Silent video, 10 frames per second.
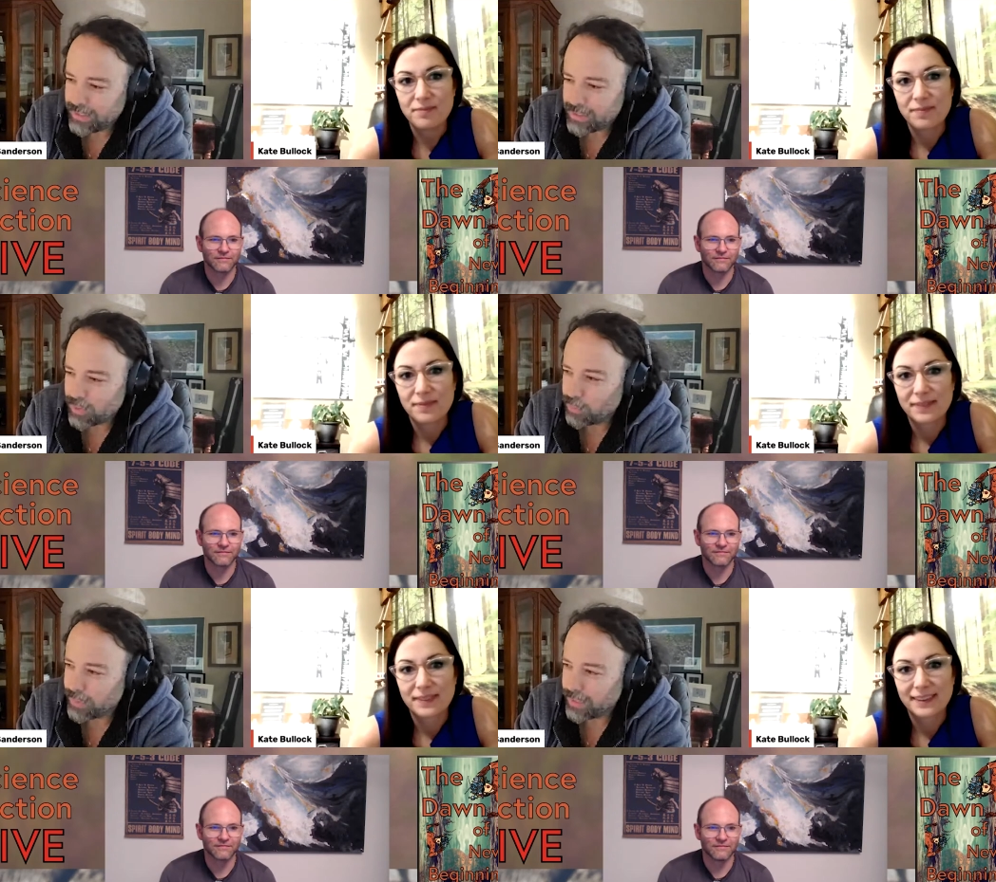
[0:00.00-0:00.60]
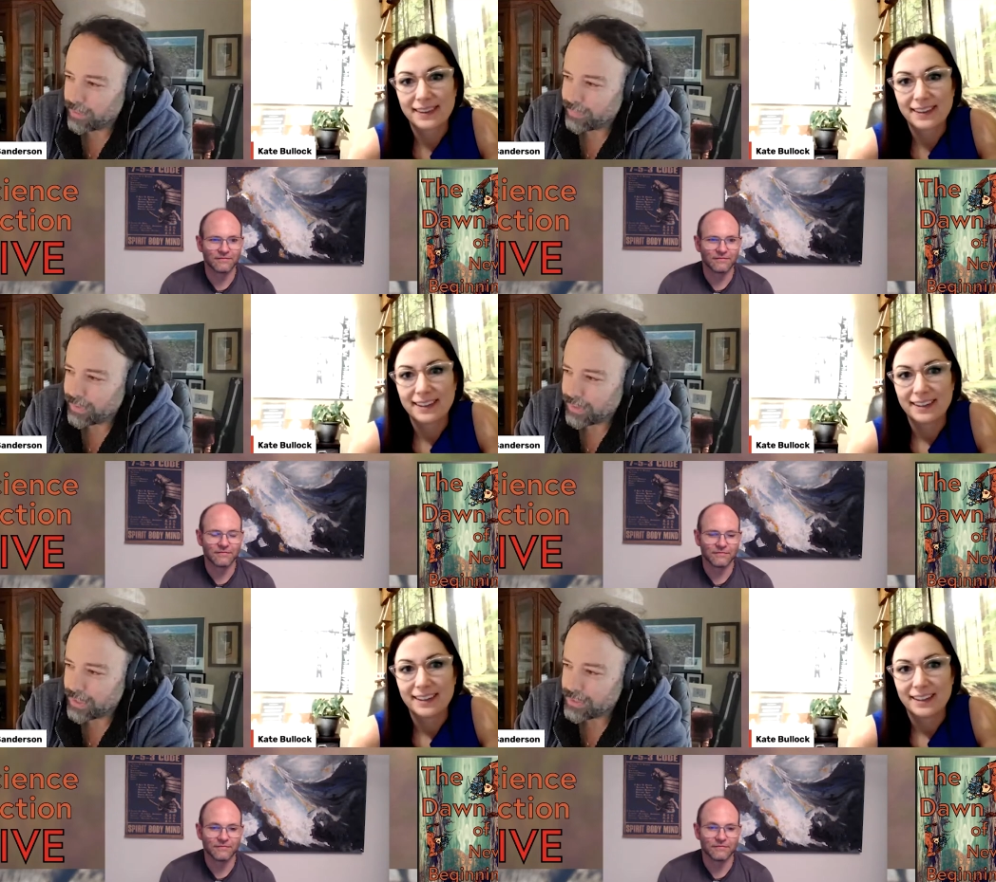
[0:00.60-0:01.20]
Speaker 1: that it's opening up for you
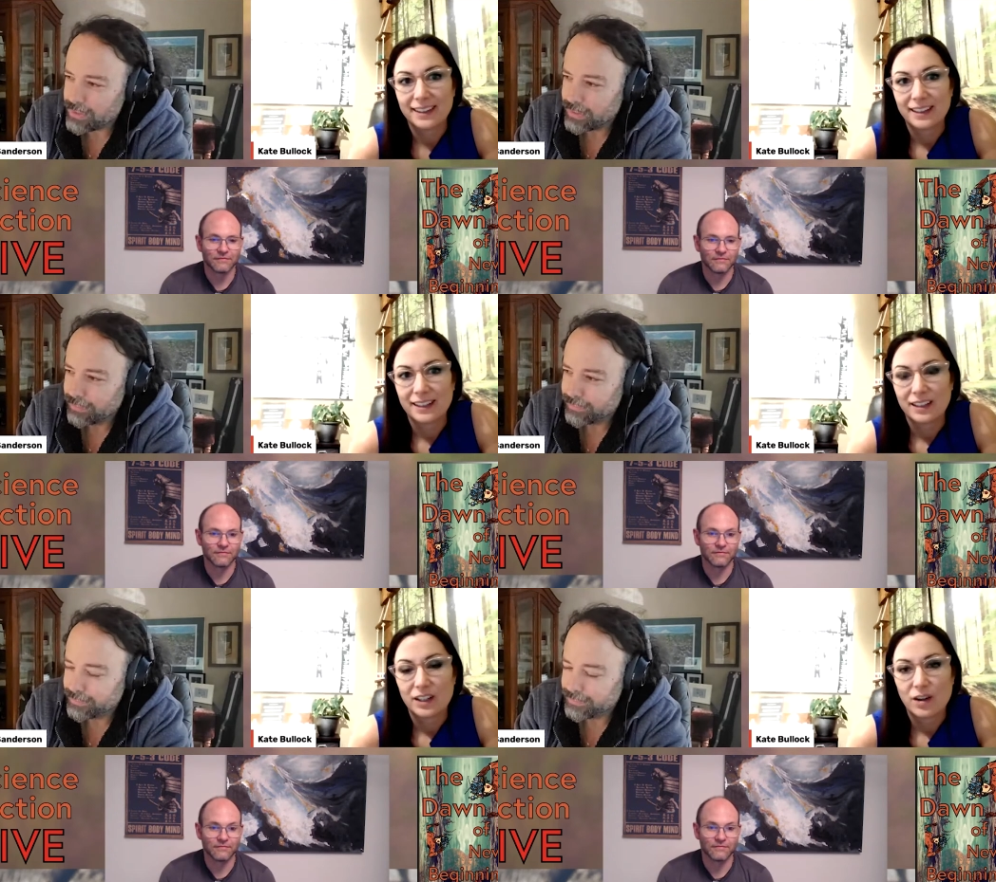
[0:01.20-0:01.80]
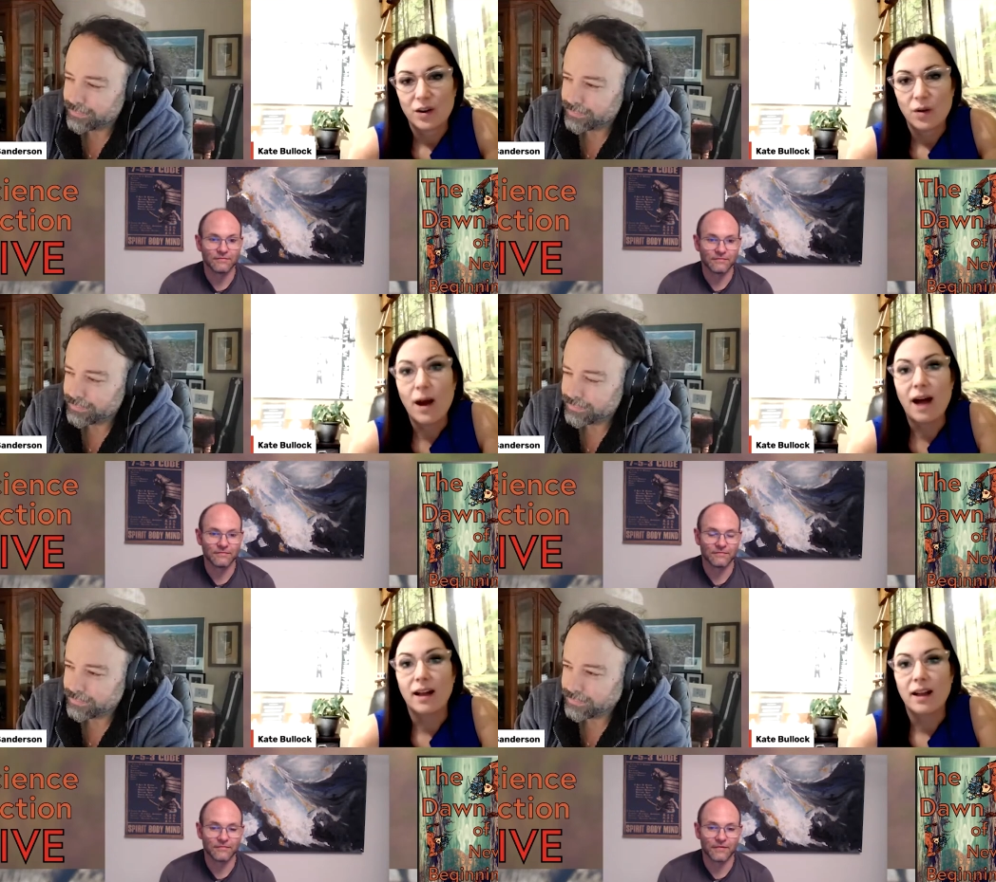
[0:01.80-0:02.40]
guys
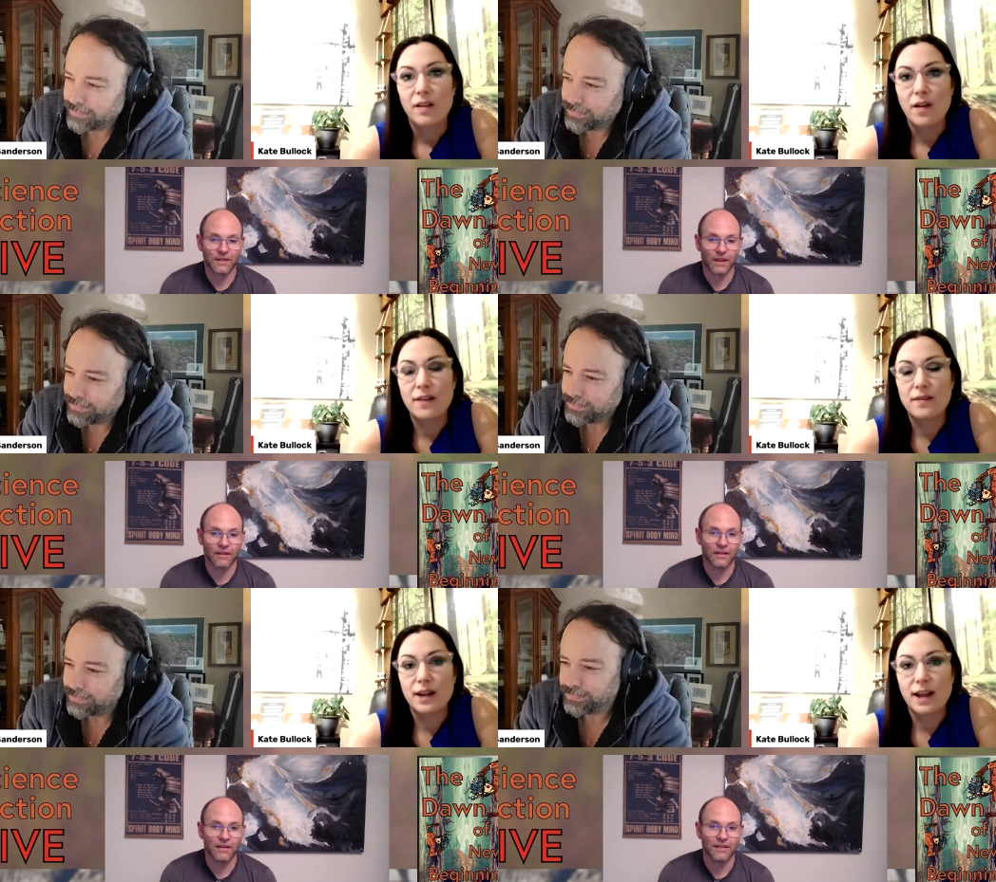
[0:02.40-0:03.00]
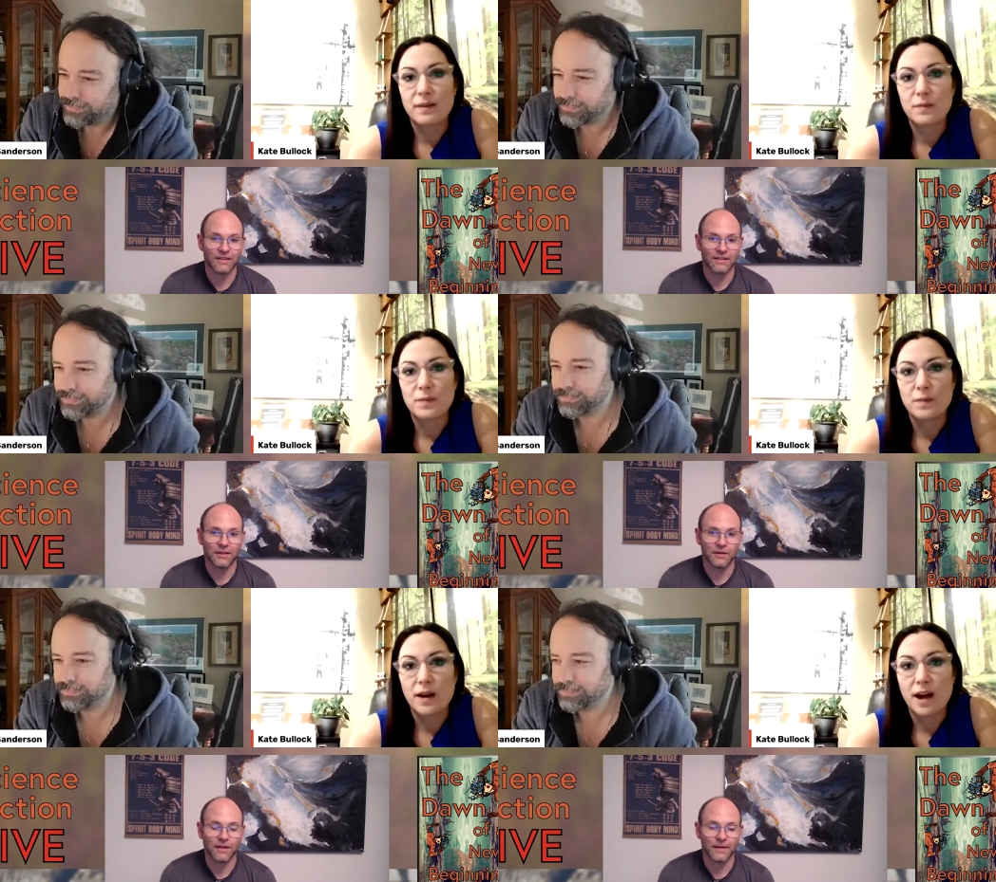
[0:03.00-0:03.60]
Speaker 2: wow and
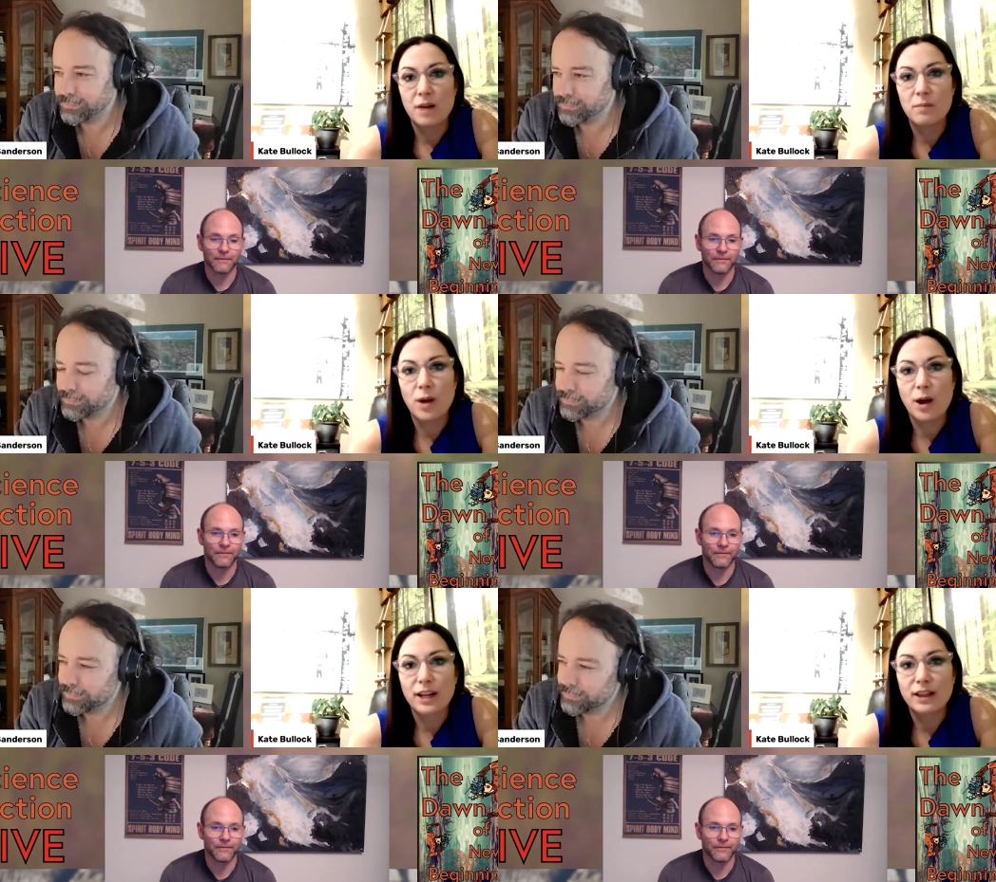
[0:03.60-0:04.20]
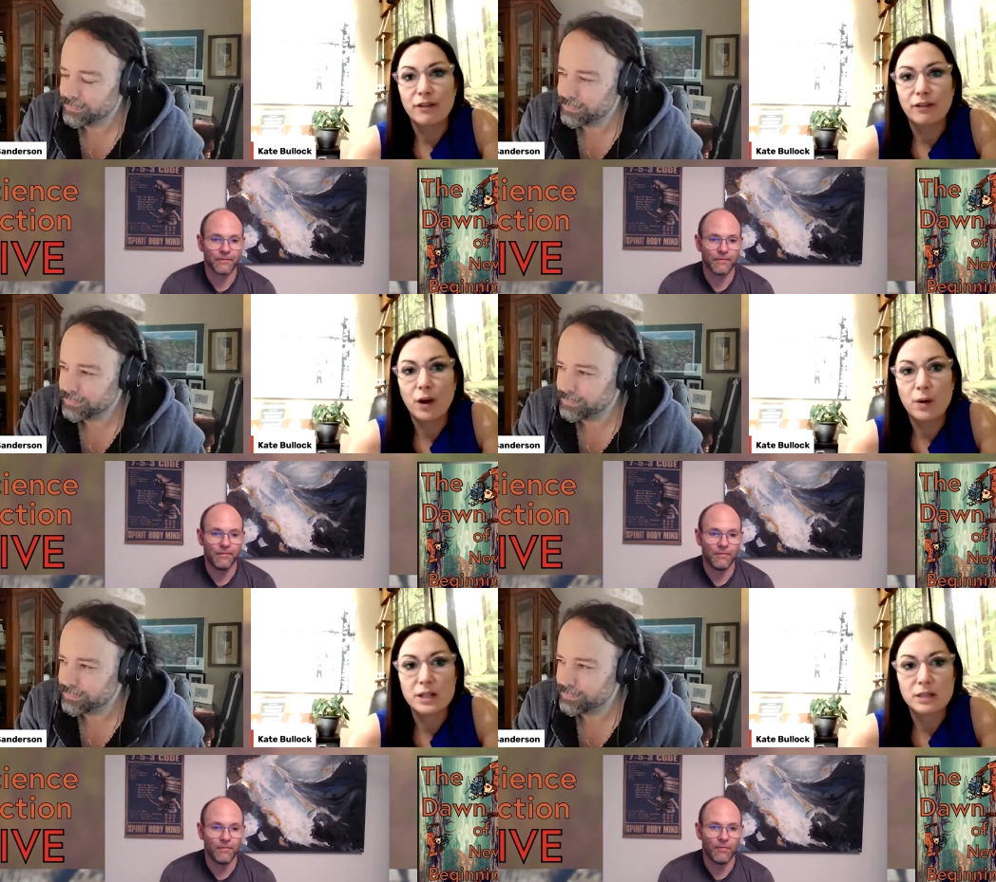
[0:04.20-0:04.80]
and unblocking the
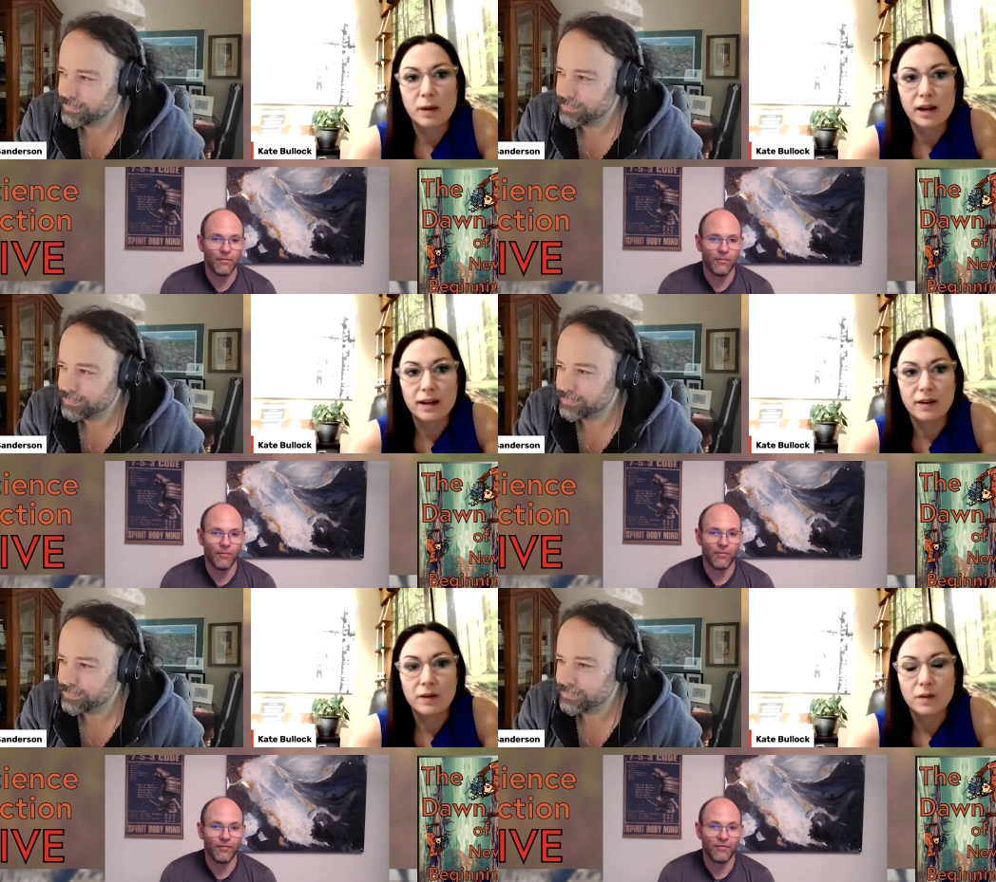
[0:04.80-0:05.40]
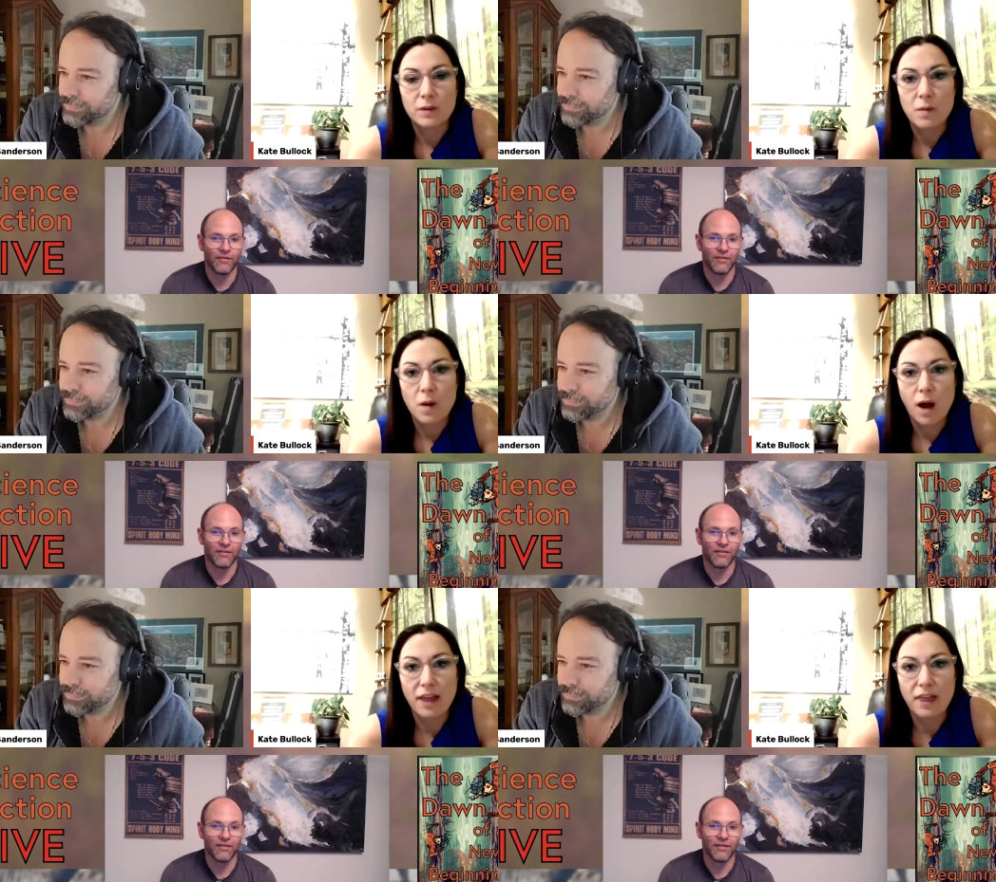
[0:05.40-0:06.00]
flow has been
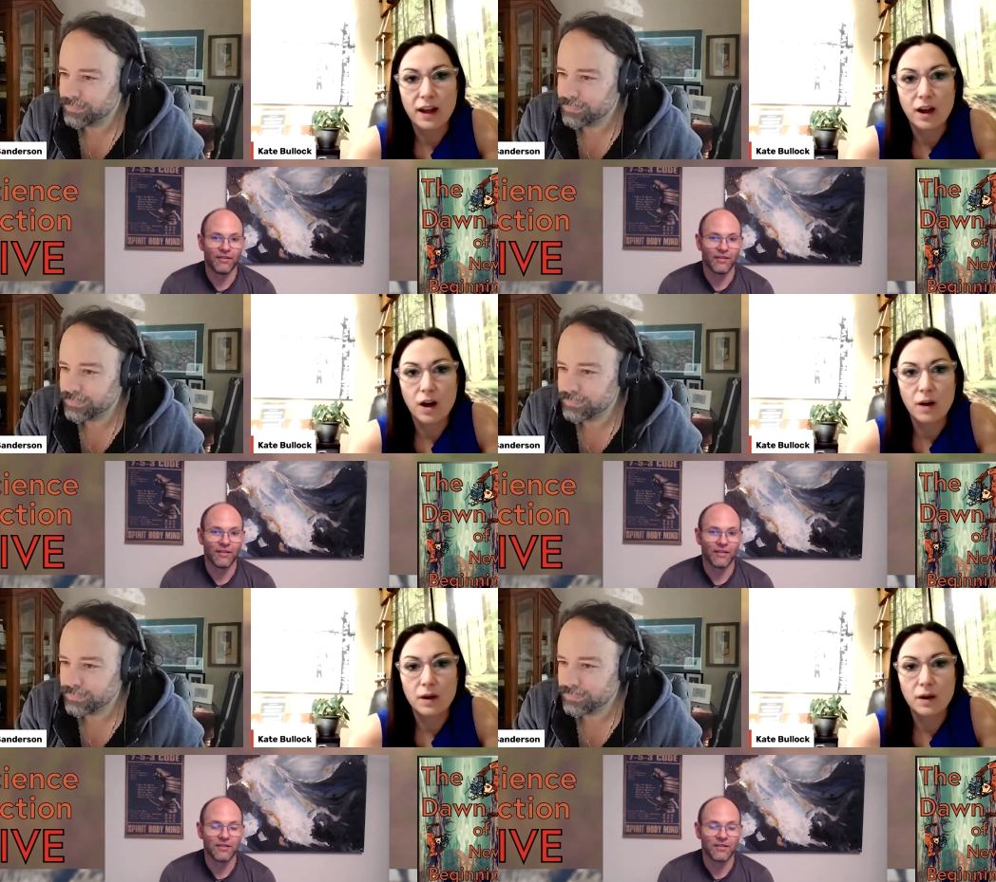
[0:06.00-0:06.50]
I think